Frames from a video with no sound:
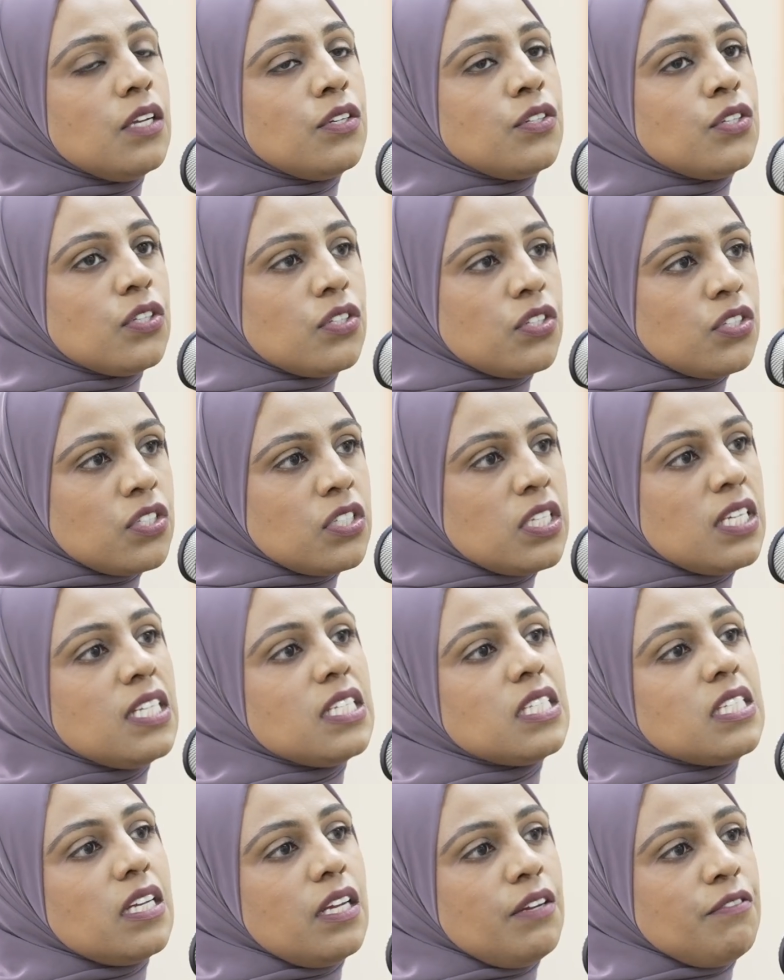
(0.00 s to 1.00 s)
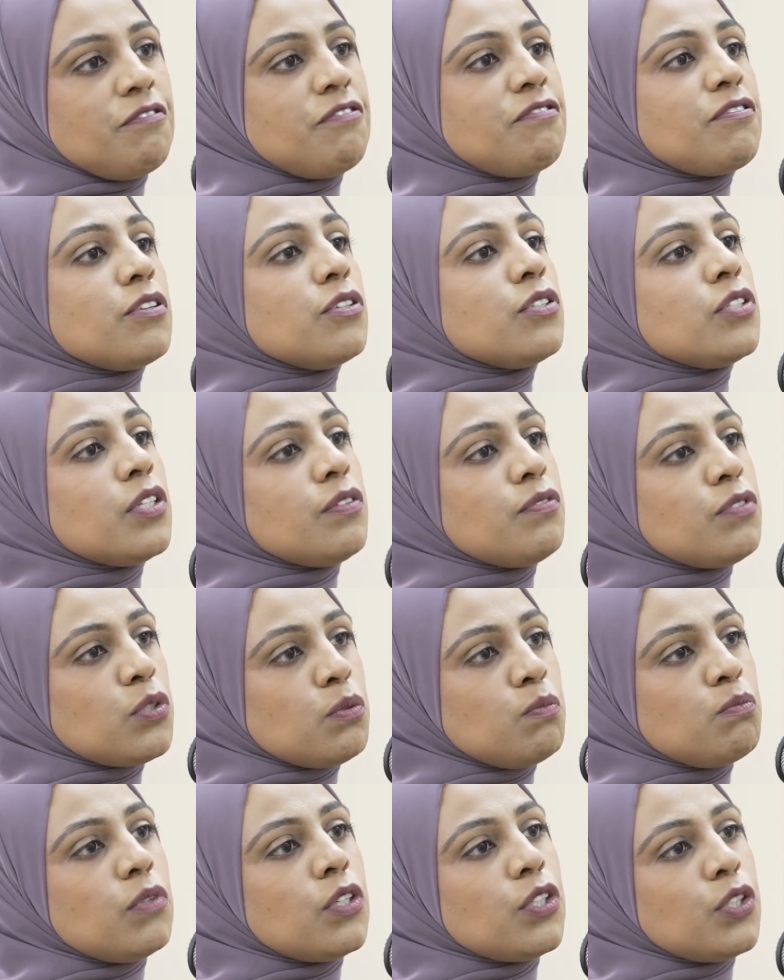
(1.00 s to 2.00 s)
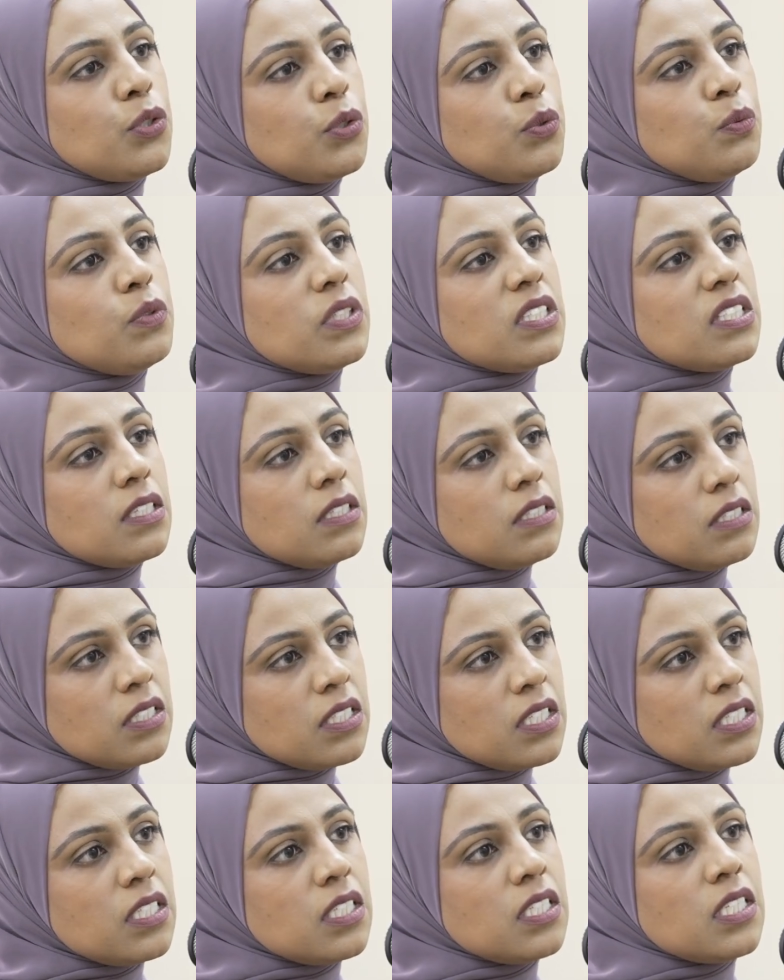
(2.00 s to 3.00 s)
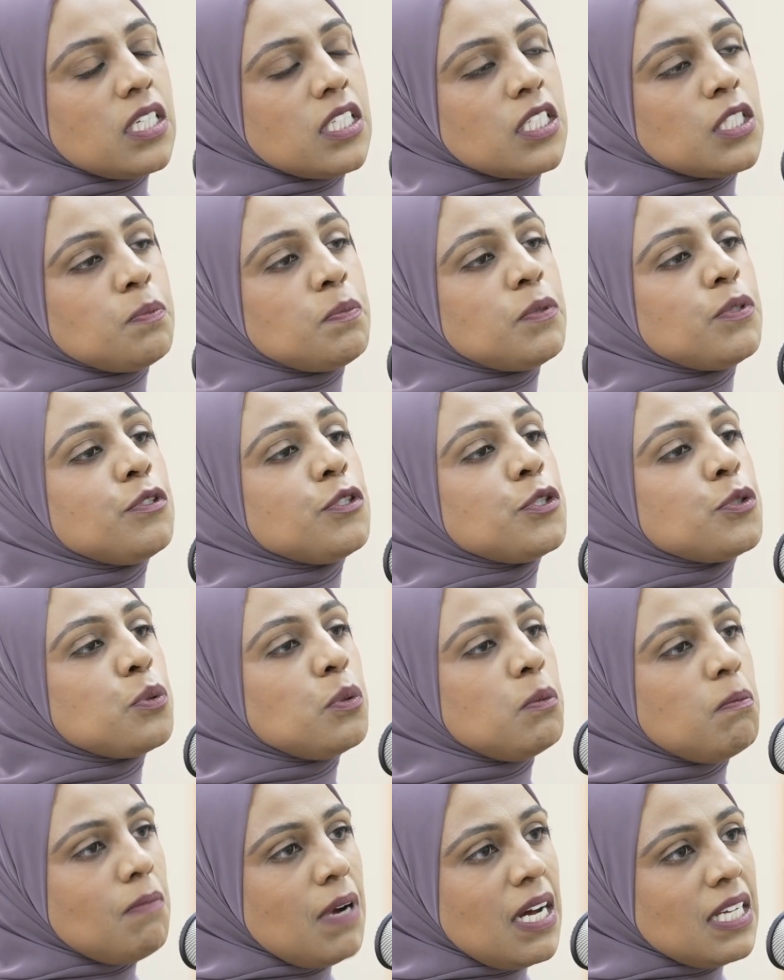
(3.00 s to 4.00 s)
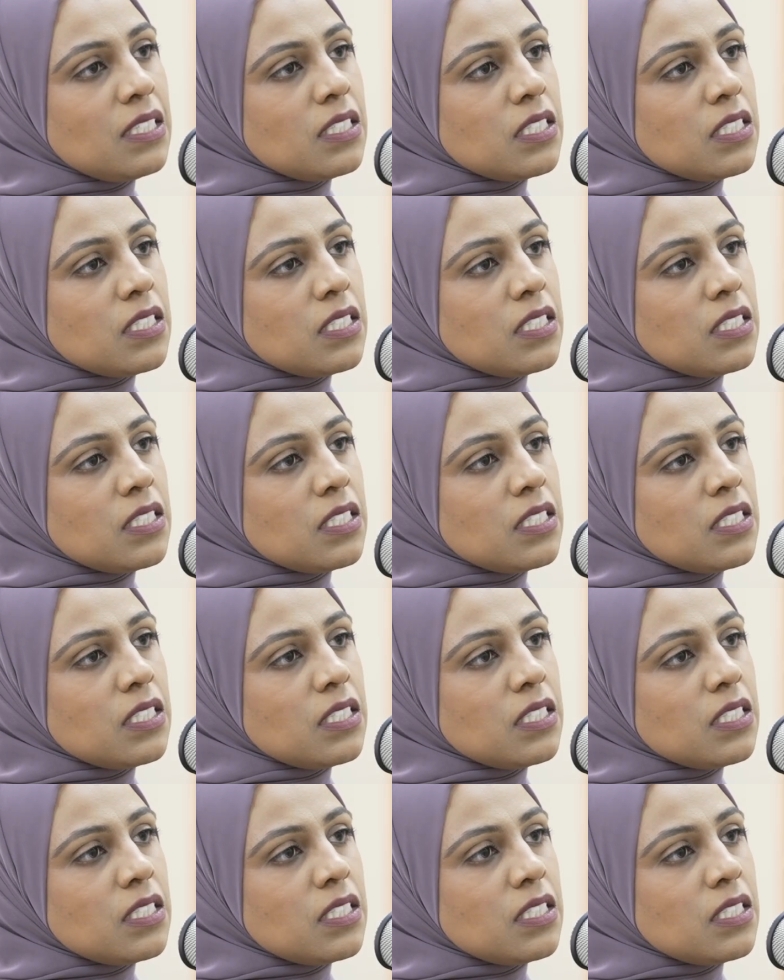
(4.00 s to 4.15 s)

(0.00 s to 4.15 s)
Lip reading: To sit in front of someone who was considered a spiritual master,